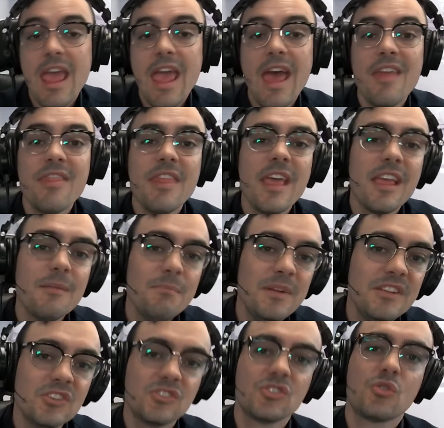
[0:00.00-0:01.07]
And they can
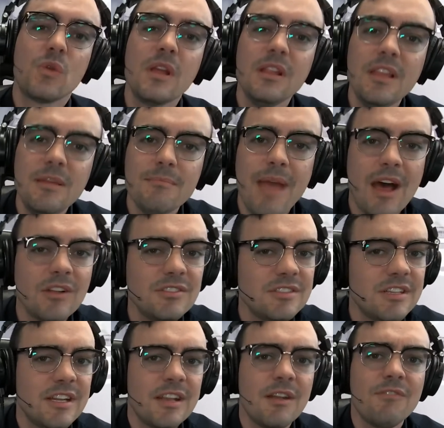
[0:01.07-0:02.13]
be discreetly
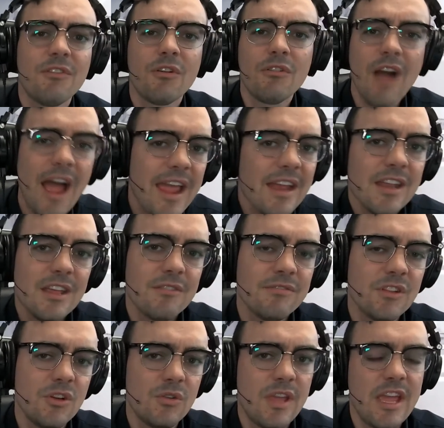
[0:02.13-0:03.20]
mounted in a variety
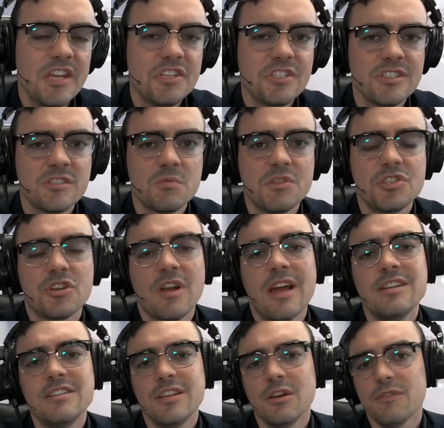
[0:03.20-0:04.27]
of locations, which are
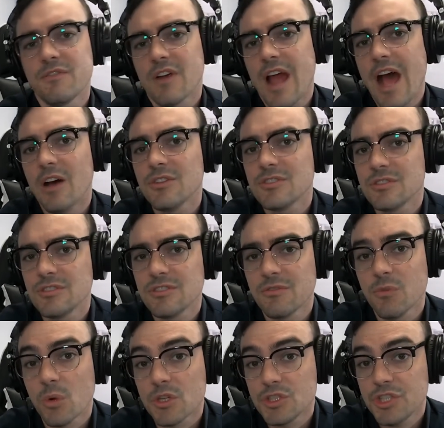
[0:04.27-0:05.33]
ideal for houses
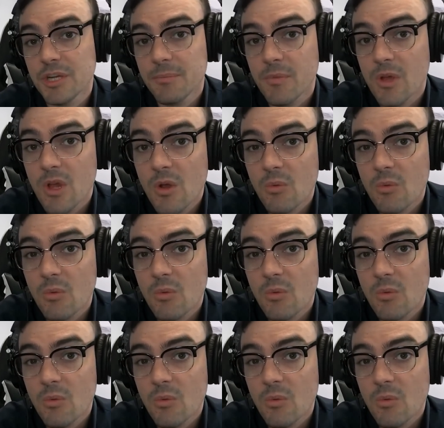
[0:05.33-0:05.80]
of worship,